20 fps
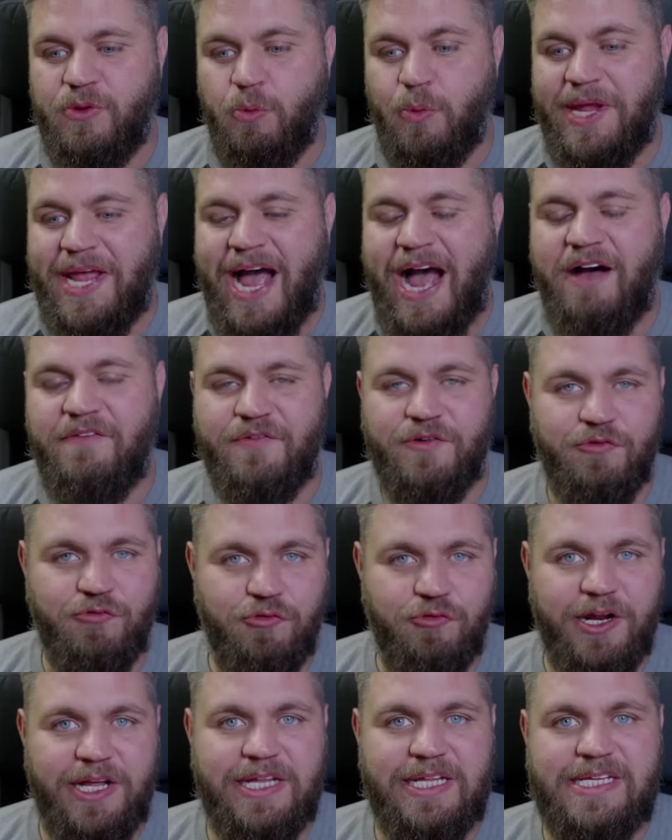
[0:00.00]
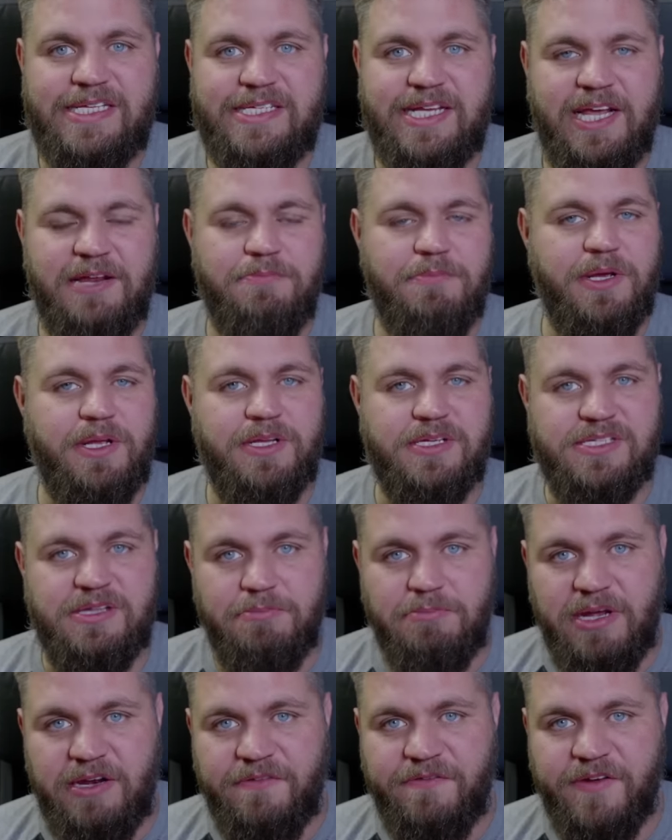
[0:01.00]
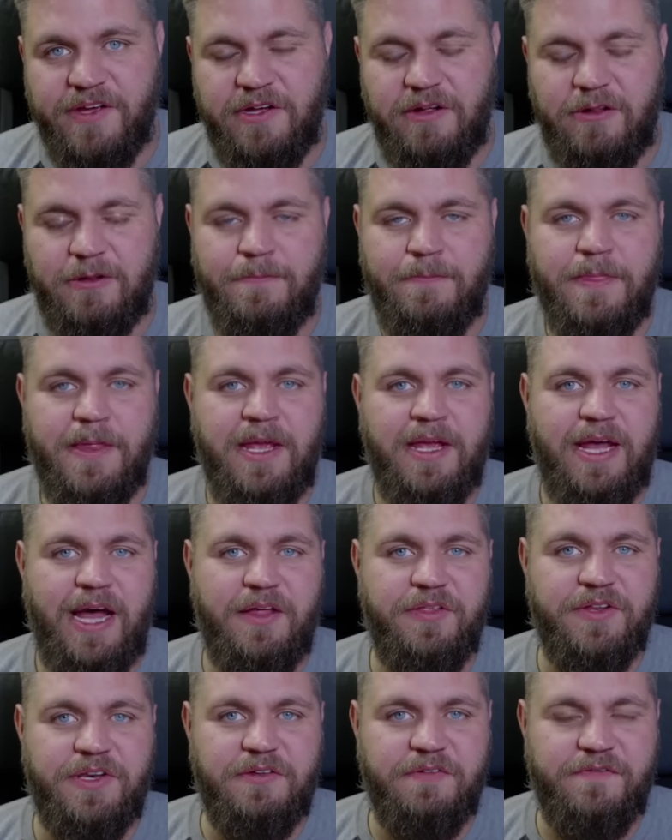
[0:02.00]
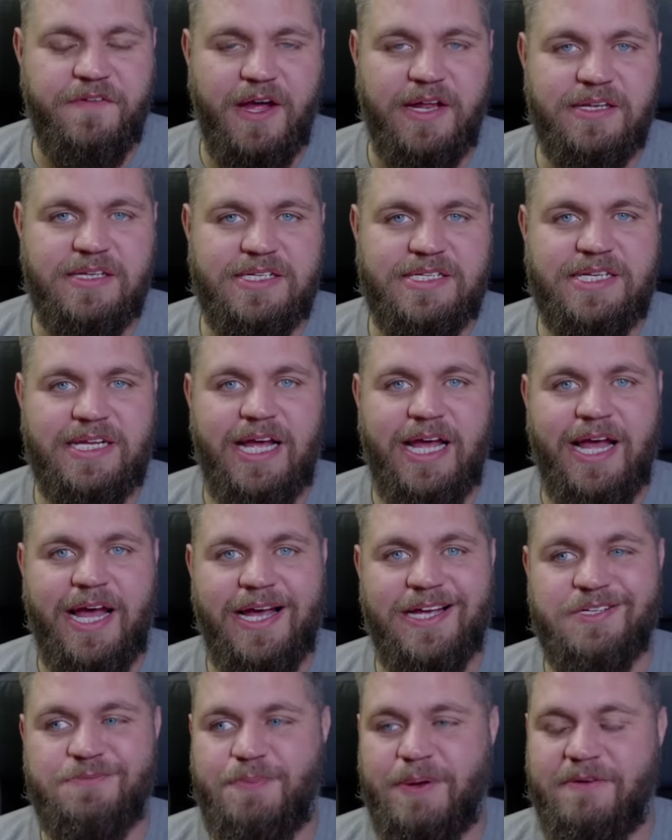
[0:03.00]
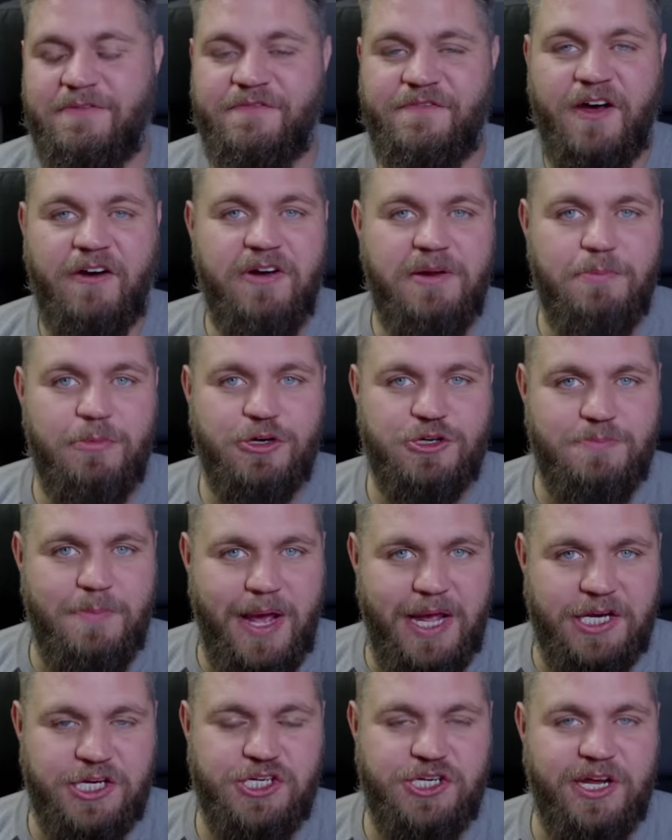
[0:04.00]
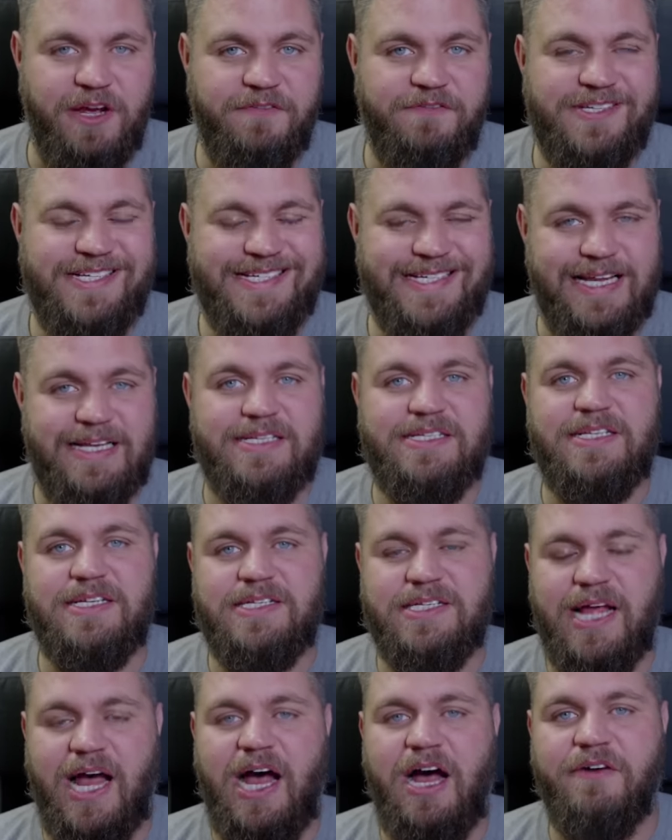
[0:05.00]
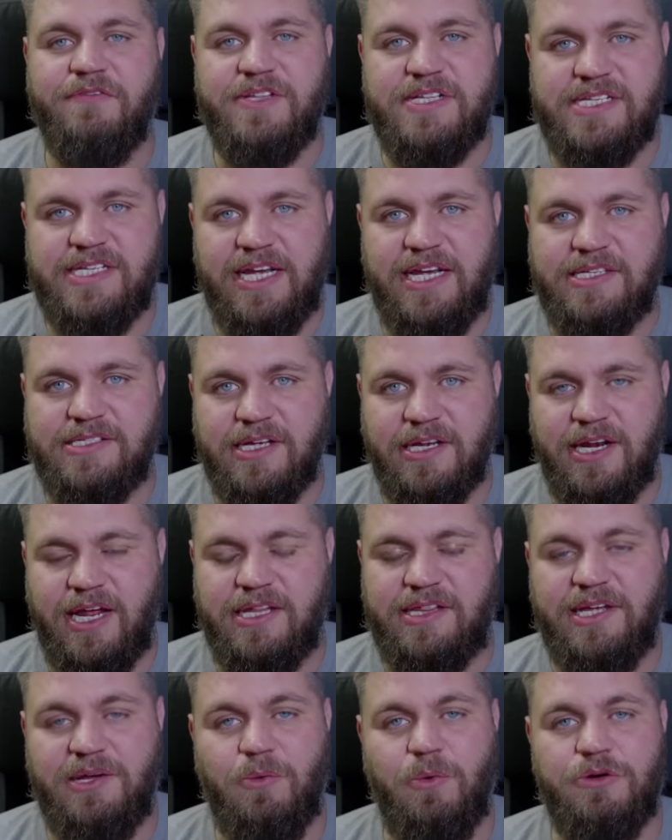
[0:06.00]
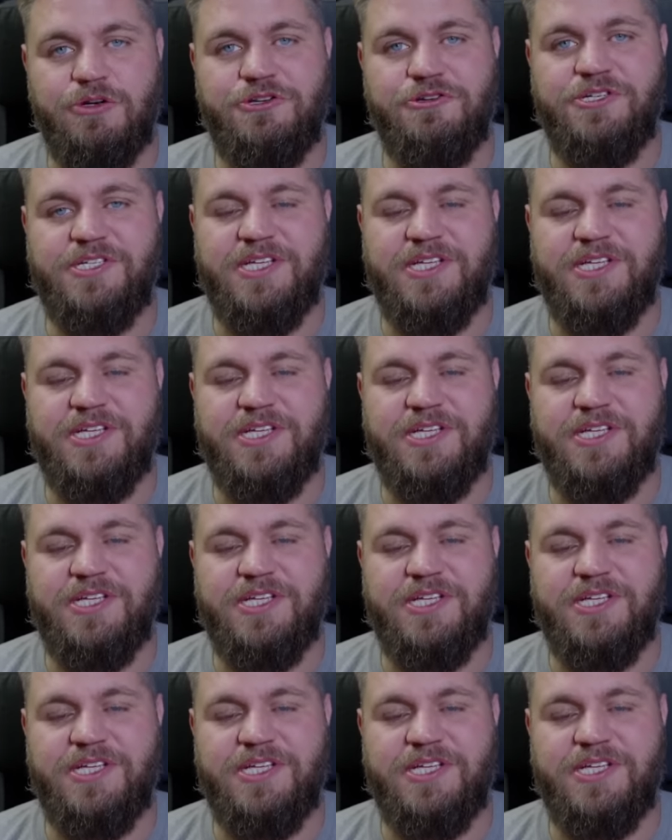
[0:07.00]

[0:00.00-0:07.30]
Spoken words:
we haven't really seen, because the midfield and the defence has been very much makeshift since the start of the season. I think once you